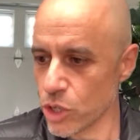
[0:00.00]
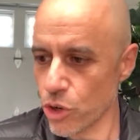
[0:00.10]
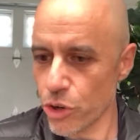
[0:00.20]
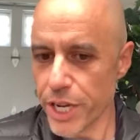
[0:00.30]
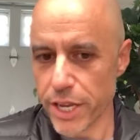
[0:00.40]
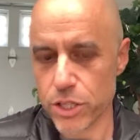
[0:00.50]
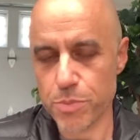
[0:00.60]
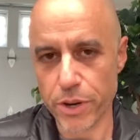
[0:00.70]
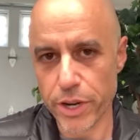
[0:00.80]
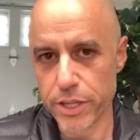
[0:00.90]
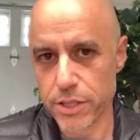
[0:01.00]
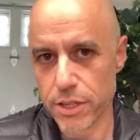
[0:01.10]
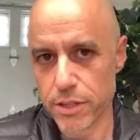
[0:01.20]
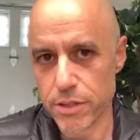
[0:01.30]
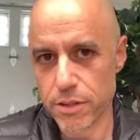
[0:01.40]
good
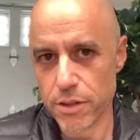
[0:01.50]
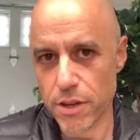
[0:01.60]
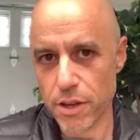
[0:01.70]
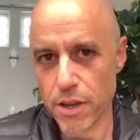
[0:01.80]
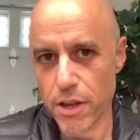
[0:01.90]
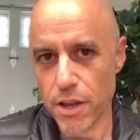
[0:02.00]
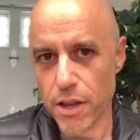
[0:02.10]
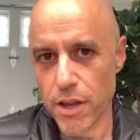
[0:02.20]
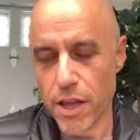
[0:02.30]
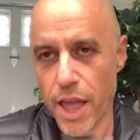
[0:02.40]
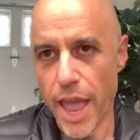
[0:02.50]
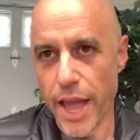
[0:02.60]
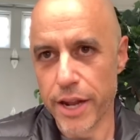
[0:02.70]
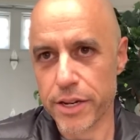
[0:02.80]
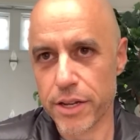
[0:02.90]
experiences,
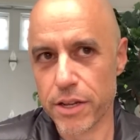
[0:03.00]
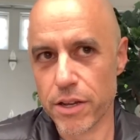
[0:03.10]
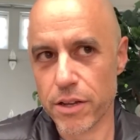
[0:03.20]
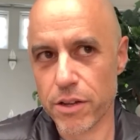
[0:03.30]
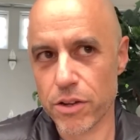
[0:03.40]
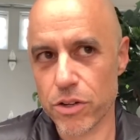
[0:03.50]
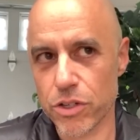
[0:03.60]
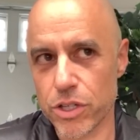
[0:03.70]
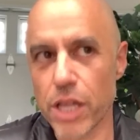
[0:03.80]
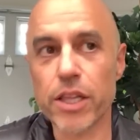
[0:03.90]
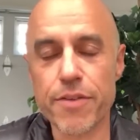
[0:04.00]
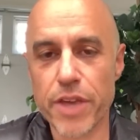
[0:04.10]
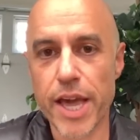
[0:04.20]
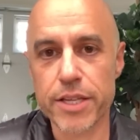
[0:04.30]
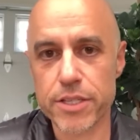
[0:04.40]
and
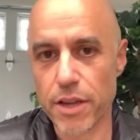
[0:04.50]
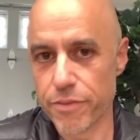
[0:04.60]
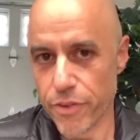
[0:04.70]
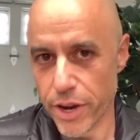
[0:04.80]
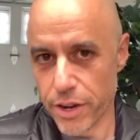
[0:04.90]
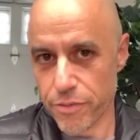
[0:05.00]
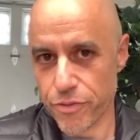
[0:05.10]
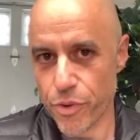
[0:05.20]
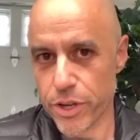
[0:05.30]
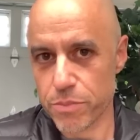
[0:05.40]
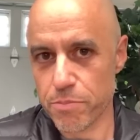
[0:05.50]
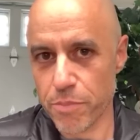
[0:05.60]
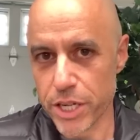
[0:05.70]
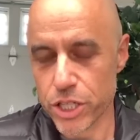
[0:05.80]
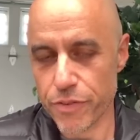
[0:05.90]
alleviate suffering for as
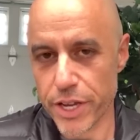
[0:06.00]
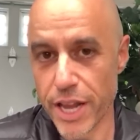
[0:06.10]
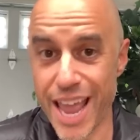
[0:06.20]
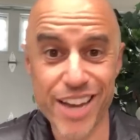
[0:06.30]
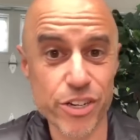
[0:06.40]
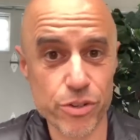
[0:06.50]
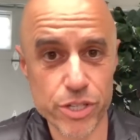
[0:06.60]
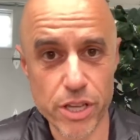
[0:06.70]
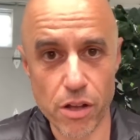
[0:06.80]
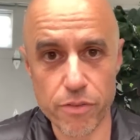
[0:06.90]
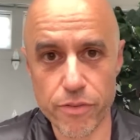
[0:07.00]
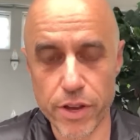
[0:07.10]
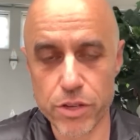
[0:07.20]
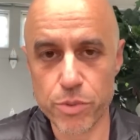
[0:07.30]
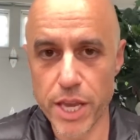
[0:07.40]
much of it and yourself
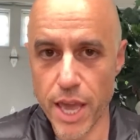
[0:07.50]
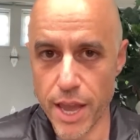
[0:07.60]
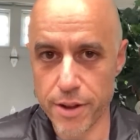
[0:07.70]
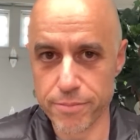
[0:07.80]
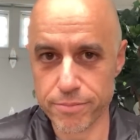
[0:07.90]
as we can?